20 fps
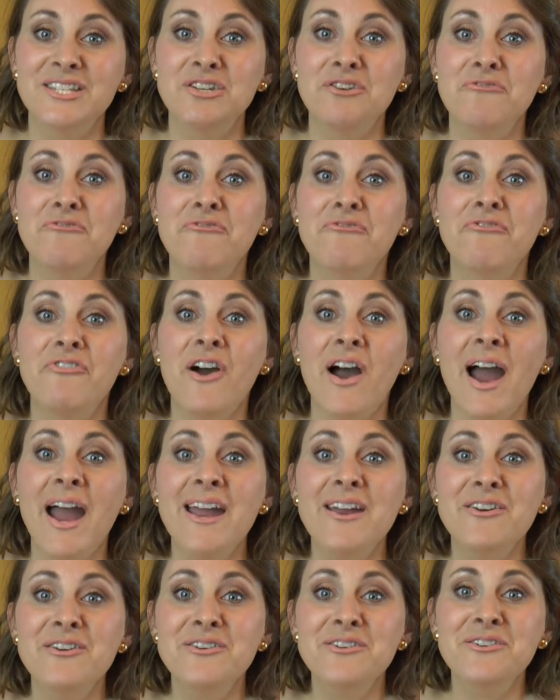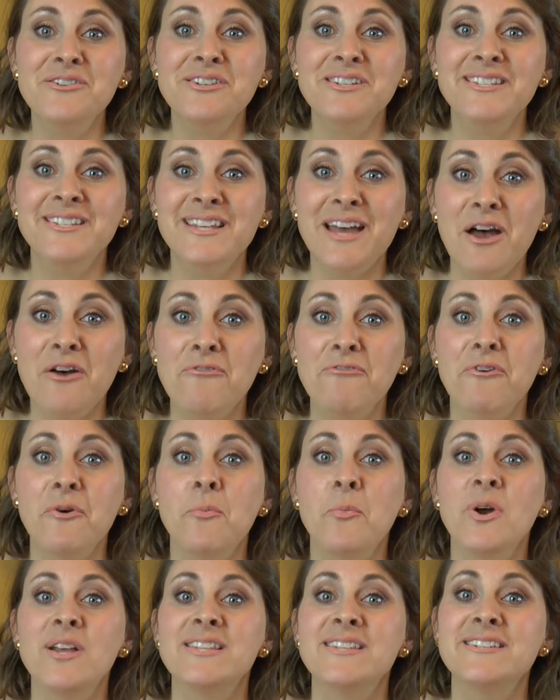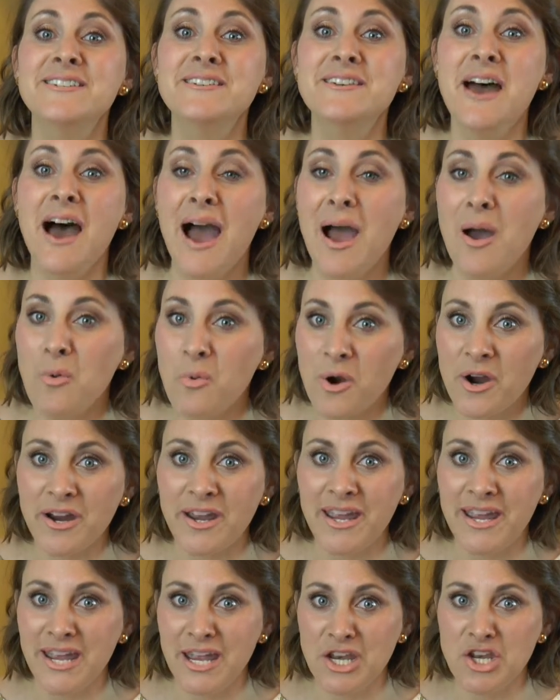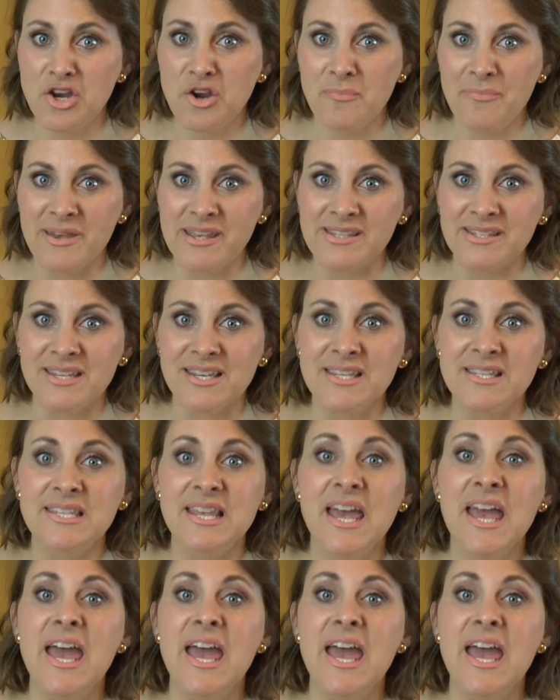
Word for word: to fire yourself from what's not working in your business